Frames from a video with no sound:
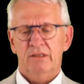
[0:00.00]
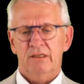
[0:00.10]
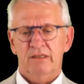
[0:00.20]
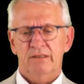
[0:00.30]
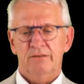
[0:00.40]

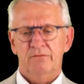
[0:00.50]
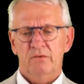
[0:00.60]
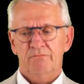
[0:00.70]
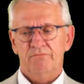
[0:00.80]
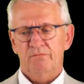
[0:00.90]

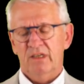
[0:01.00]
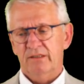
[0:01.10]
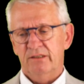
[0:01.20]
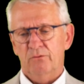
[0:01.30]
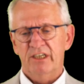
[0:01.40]

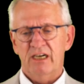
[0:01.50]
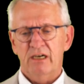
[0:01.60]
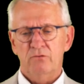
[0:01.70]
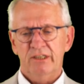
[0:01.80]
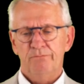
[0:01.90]
the 1
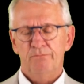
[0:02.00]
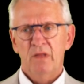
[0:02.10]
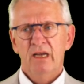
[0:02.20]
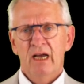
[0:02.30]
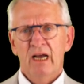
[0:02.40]
hour.
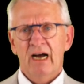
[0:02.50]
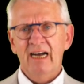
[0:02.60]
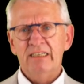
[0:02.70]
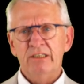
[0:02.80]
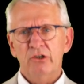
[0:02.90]

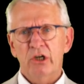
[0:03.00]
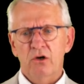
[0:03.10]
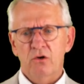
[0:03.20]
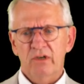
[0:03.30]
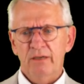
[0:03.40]
I don't
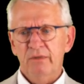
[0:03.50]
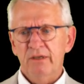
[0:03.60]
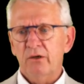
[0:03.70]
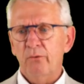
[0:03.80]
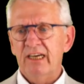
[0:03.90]
know. Let
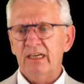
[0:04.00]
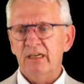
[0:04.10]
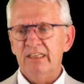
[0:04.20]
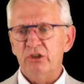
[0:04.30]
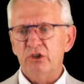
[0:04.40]
me
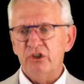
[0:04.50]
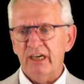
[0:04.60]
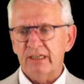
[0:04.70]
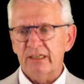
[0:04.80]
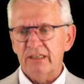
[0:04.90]
quickly
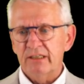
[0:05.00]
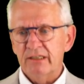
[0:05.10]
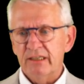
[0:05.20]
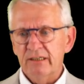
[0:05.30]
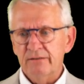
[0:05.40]
check
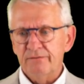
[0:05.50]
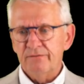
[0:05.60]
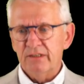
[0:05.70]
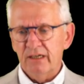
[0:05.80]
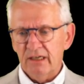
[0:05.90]

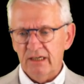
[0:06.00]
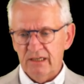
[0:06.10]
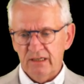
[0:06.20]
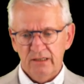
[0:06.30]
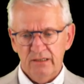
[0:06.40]
if there
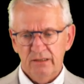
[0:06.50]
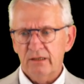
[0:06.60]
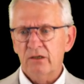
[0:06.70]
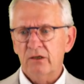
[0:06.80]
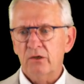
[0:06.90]
are
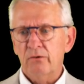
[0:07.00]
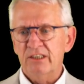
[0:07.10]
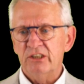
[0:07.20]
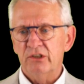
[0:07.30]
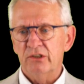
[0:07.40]

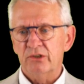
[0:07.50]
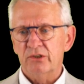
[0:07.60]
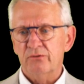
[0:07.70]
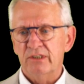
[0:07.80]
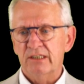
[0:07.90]

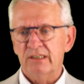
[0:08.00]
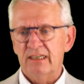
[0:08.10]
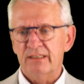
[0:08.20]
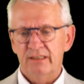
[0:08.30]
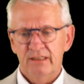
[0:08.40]
questions we
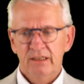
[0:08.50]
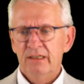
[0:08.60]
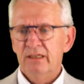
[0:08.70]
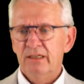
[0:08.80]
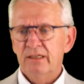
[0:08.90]
can
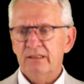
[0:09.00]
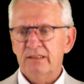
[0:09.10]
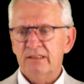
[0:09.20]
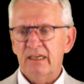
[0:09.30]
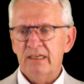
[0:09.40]

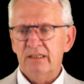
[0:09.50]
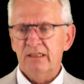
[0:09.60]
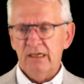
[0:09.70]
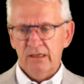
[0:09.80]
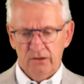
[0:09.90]
take
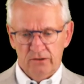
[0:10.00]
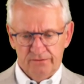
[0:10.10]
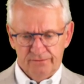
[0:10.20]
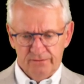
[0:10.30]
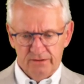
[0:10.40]
care
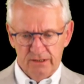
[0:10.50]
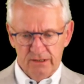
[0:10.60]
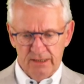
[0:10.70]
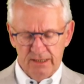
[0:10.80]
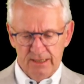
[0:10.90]
of
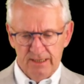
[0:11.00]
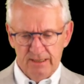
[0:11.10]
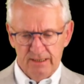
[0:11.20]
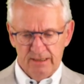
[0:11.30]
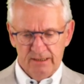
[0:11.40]

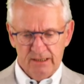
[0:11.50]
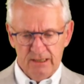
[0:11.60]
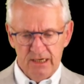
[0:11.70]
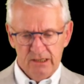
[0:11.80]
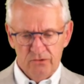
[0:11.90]

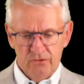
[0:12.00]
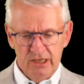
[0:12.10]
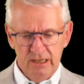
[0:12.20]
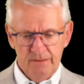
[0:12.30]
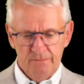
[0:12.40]
right
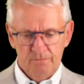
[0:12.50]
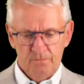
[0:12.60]
away.